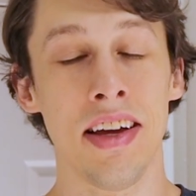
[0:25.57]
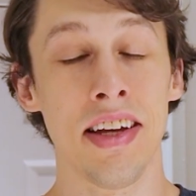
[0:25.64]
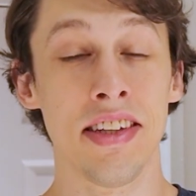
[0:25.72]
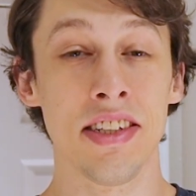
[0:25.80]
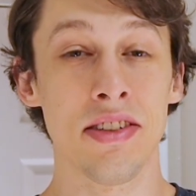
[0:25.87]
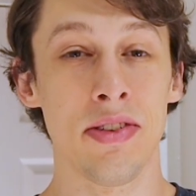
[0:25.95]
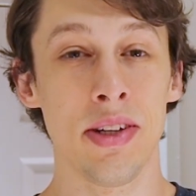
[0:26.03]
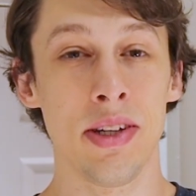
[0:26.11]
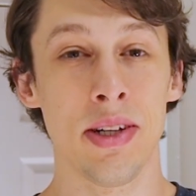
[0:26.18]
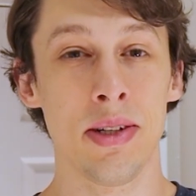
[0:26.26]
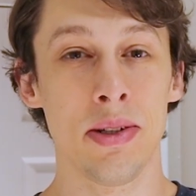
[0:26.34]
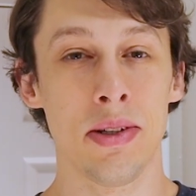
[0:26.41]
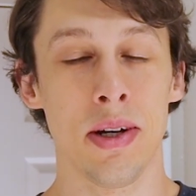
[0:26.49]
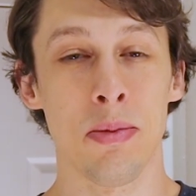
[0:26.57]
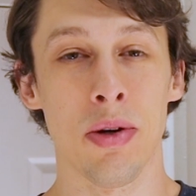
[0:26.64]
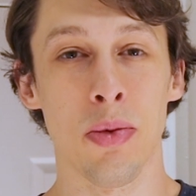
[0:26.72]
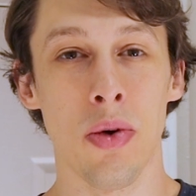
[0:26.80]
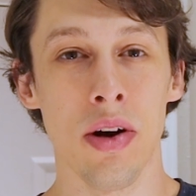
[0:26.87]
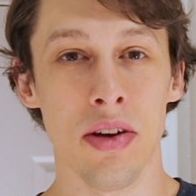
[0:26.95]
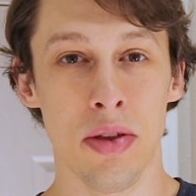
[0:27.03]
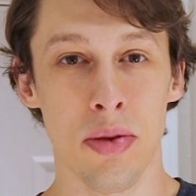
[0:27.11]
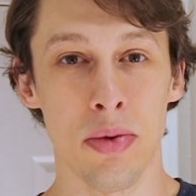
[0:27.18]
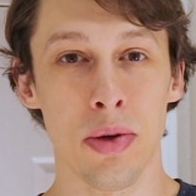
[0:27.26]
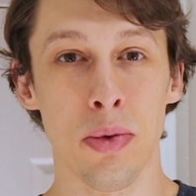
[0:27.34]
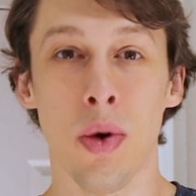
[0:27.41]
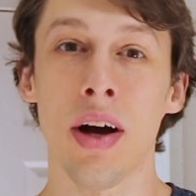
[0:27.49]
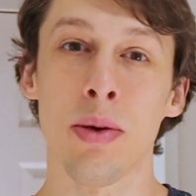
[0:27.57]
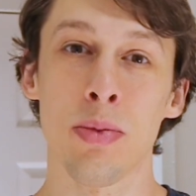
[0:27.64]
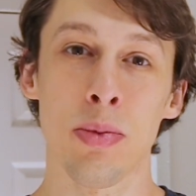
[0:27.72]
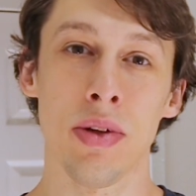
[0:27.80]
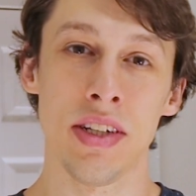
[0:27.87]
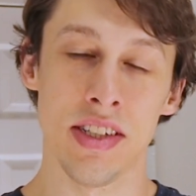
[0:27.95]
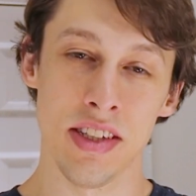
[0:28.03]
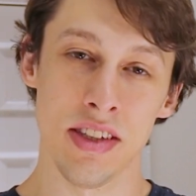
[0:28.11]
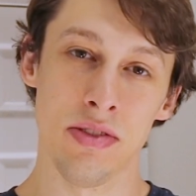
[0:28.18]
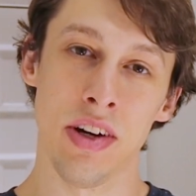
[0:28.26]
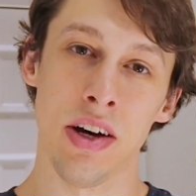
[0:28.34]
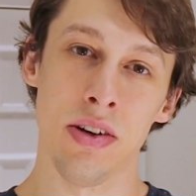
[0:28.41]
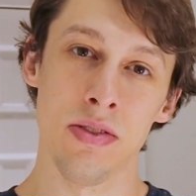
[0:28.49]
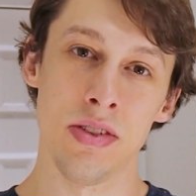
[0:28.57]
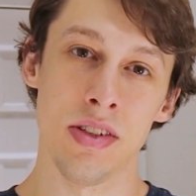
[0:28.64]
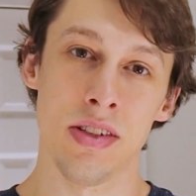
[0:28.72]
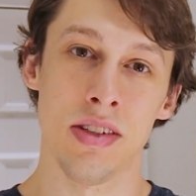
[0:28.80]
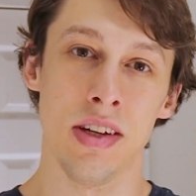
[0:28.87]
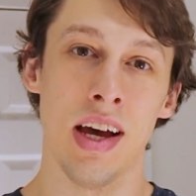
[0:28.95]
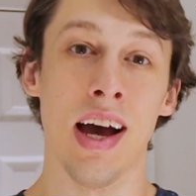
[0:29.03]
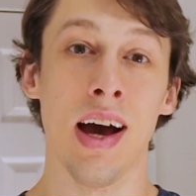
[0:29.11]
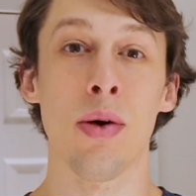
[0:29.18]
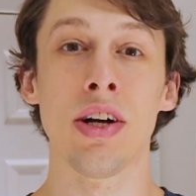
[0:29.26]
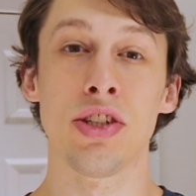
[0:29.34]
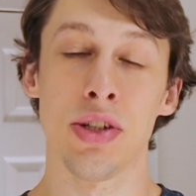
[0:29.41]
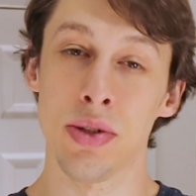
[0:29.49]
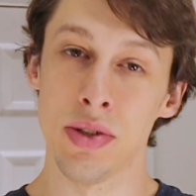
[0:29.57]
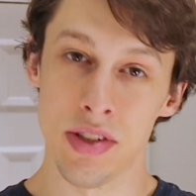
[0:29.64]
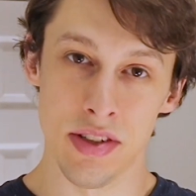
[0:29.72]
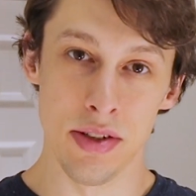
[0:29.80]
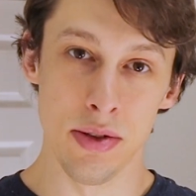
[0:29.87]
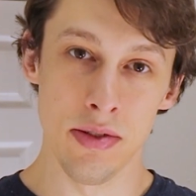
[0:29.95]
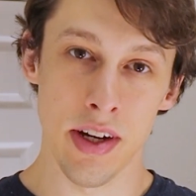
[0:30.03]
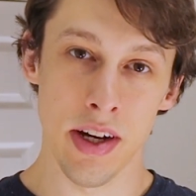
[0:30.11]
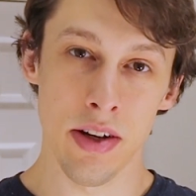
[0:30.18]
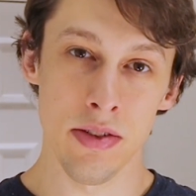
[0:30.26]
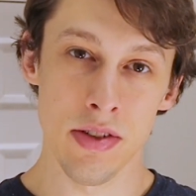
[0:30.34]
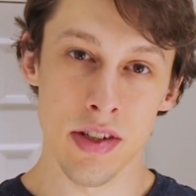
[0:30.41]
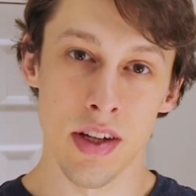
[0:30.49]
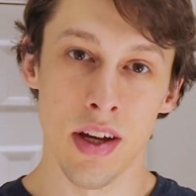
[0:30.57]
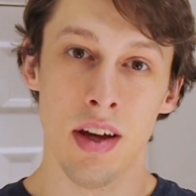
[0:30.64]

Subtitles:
In this video, I'm going to walk through why I'm replacing the valves, how I chose the new valves,